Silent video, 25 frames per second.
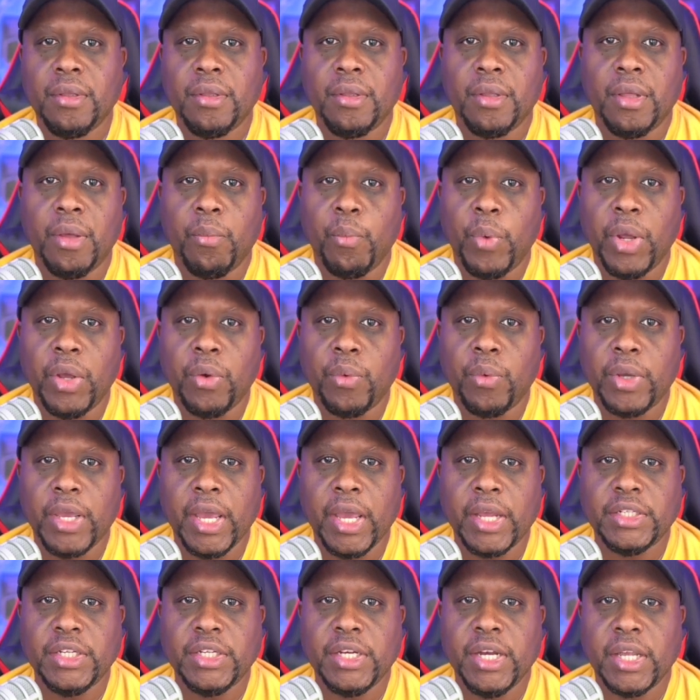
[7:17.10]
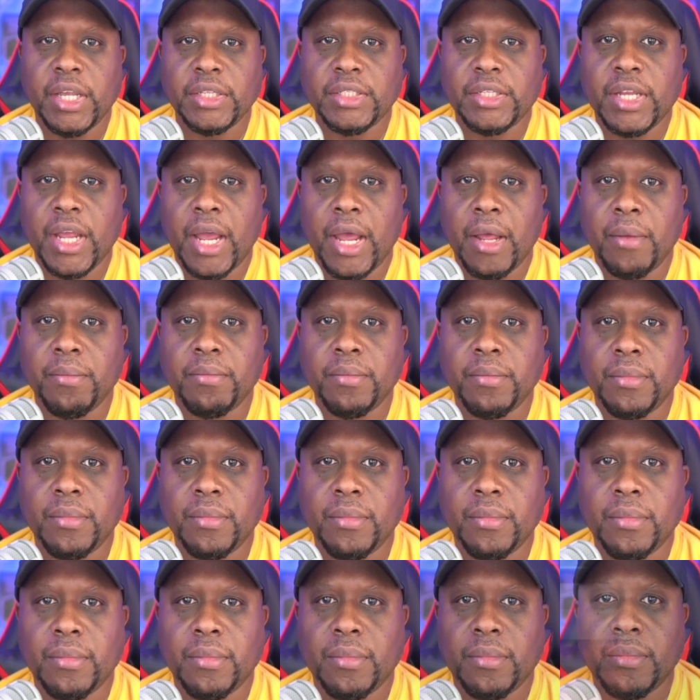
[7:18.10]
and we'll catch you next time.
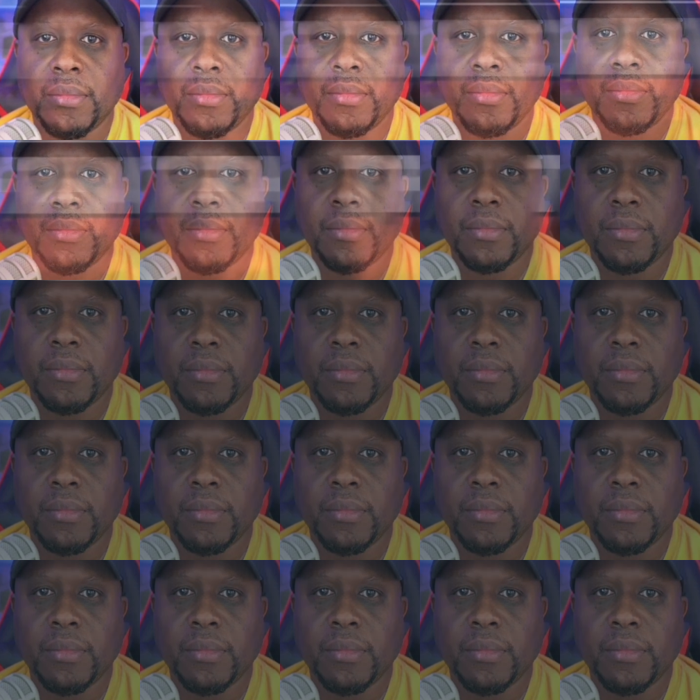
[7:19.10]
Thanks for